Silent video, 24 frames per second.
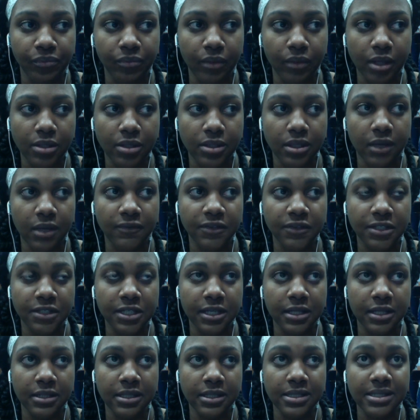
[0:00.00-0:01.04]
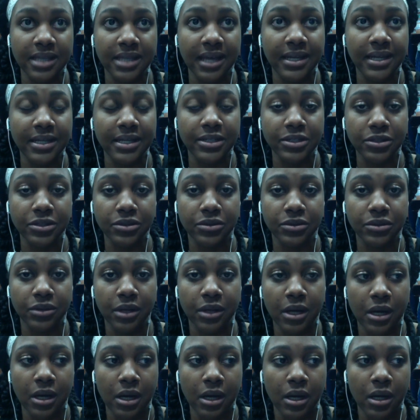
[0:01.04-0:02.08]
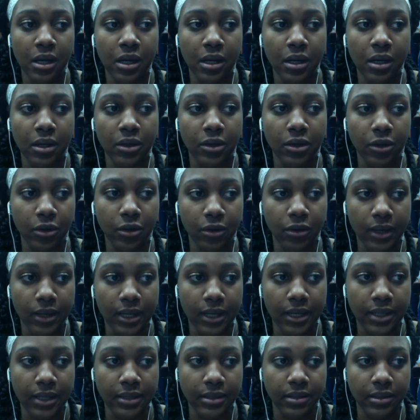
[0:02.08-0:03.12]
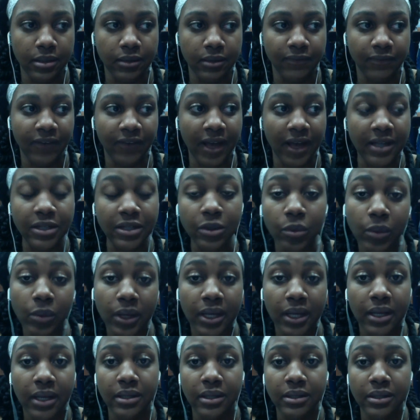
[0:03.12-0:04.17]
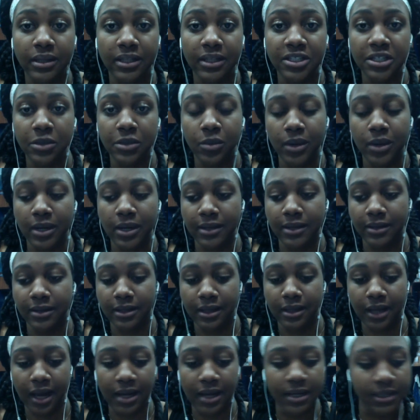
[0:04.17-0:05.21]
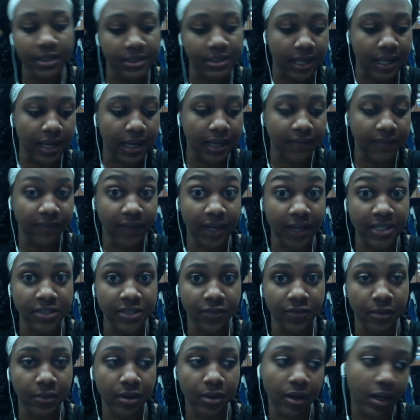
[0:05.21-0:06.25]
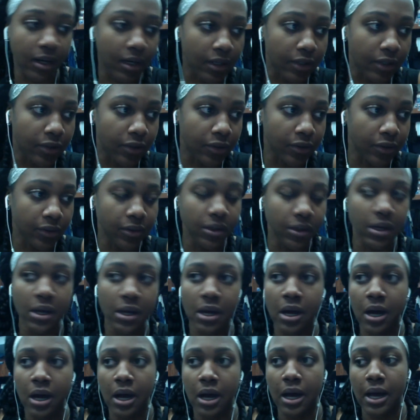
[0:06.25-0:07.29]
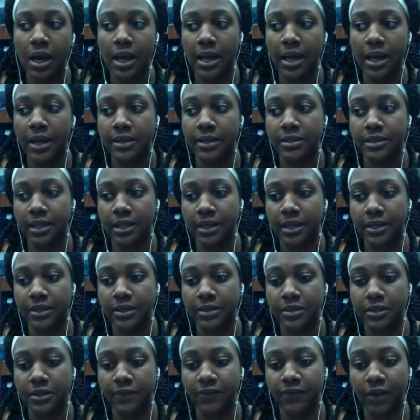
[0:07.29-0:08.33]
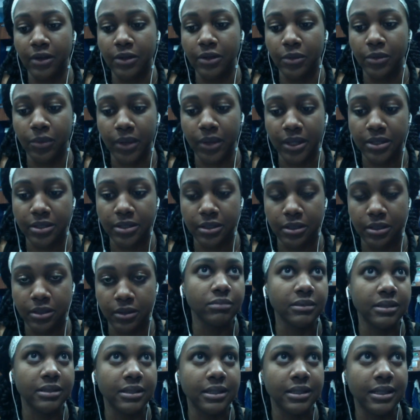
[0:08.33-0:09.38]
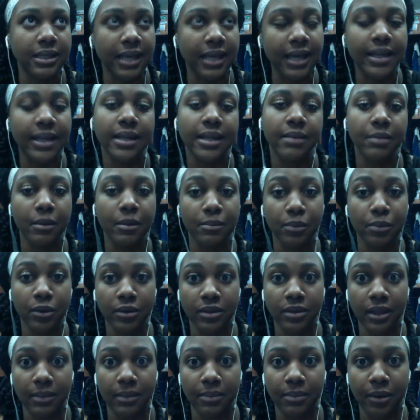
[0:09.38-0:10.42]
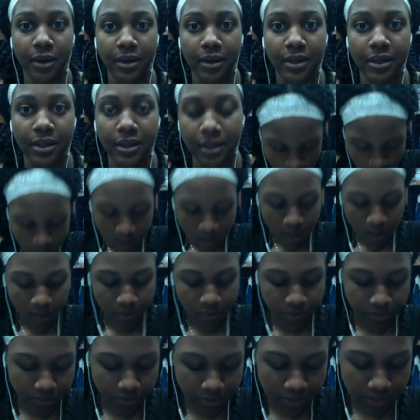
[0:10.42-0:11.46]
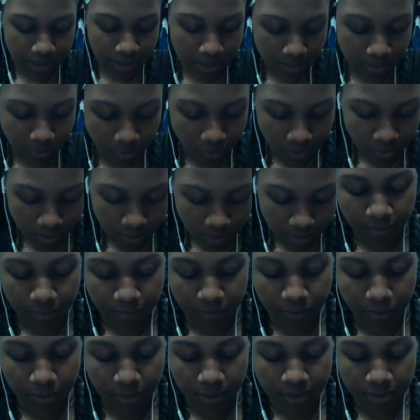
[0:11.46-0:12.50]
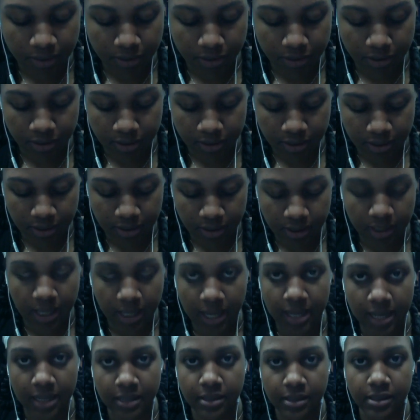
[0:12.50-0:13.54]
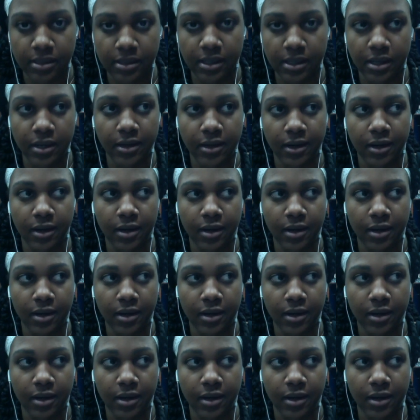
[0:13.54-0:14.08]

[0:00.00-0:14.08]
stuff, she decided to go and find a way. Like she went and got an advice from her uncle, and like she found a way to get him a birthday party. Also teamwork. Bert and Ernie had their